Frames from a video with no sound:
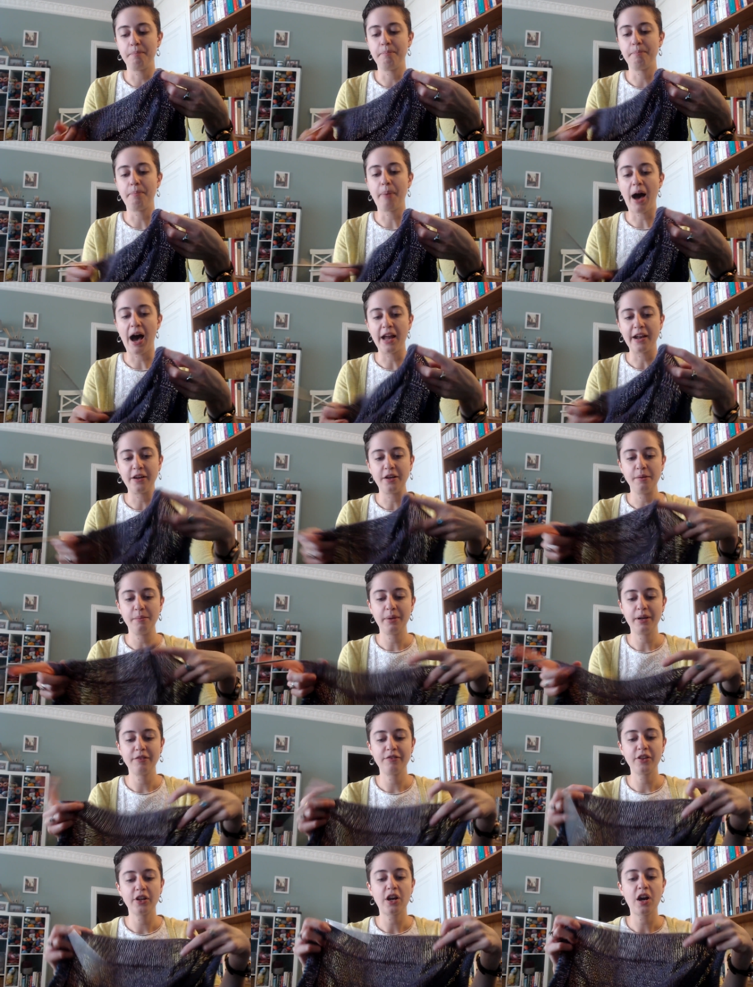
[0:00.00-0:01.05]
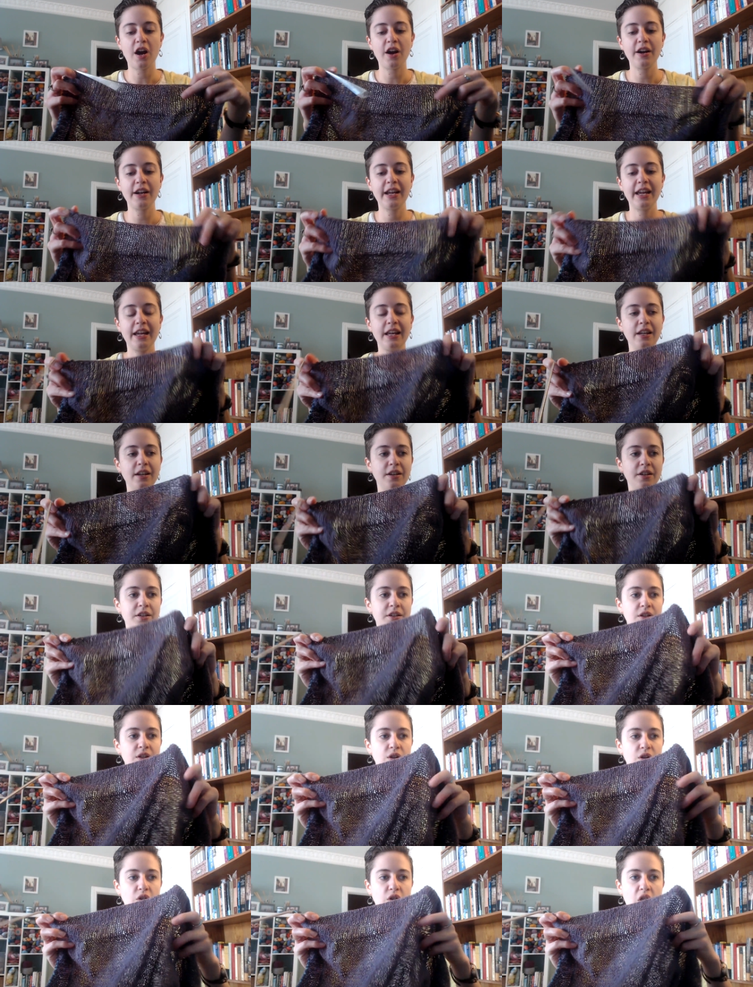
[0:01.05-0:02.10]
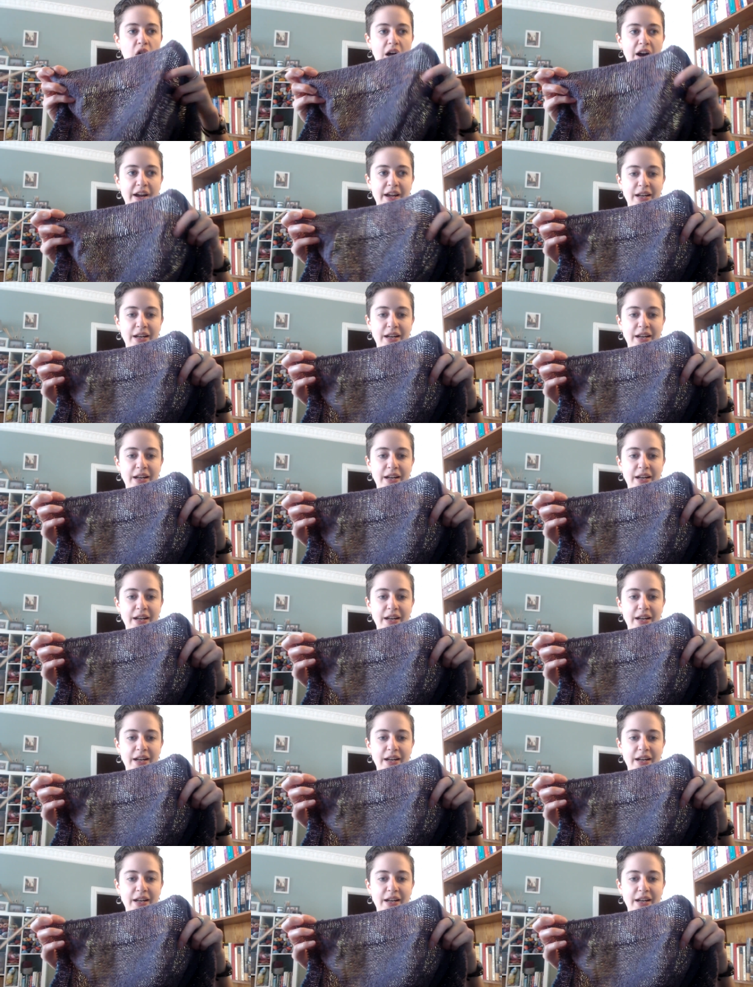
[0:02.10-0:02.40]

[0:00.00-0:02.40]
bottom of the cardigan long